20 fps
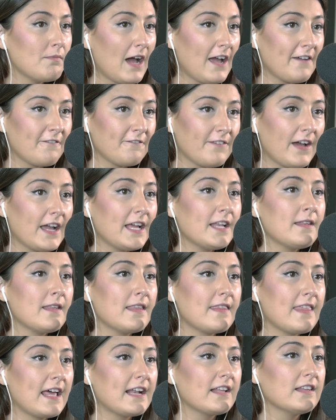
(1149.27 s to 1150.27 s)
I find
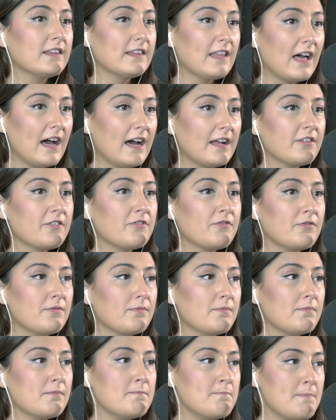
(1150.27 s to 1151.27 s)
that a lot of
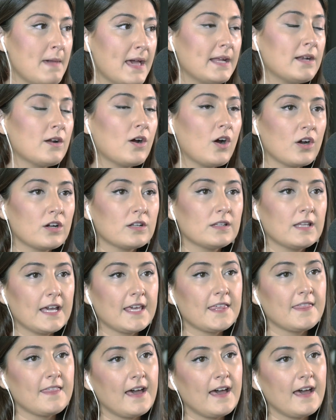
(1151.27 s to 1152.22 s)
men are like